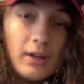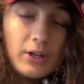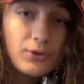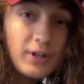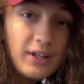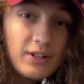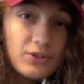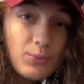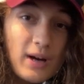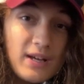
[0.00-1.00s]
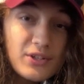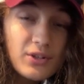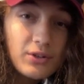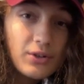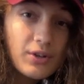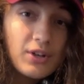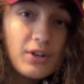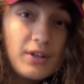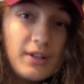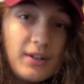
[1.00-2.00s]
Ingredients wise, you're gonna
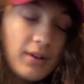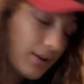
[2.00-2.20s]
need